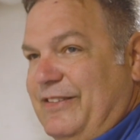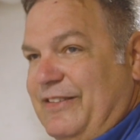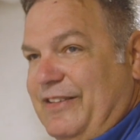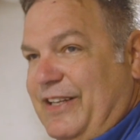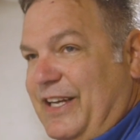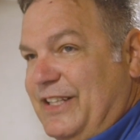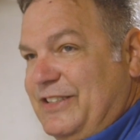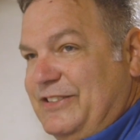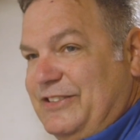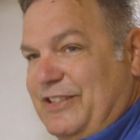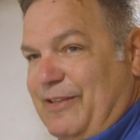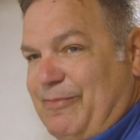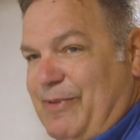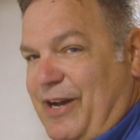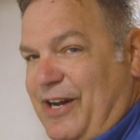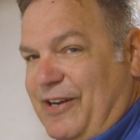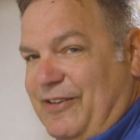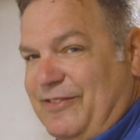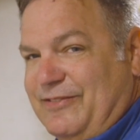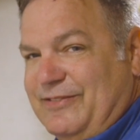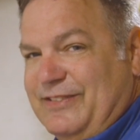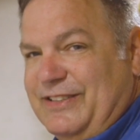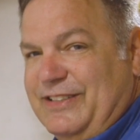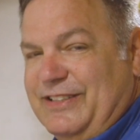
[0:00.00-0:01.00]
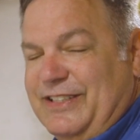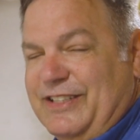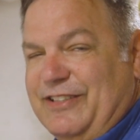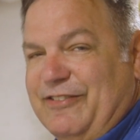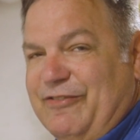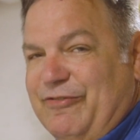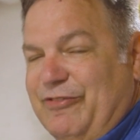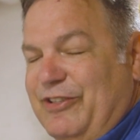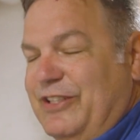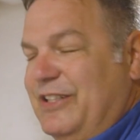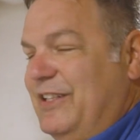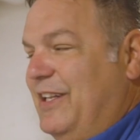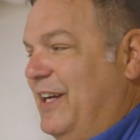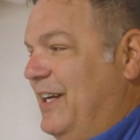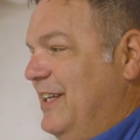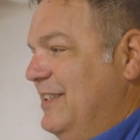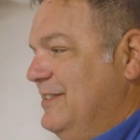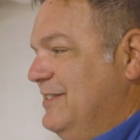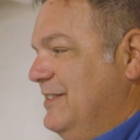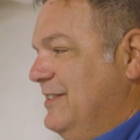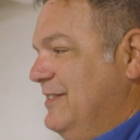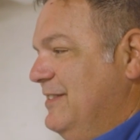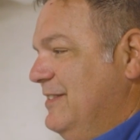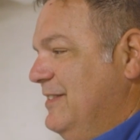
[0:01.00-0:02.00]
let some out and didn't
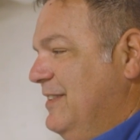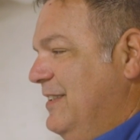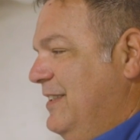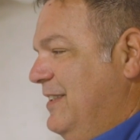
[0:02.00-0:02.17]
realize it,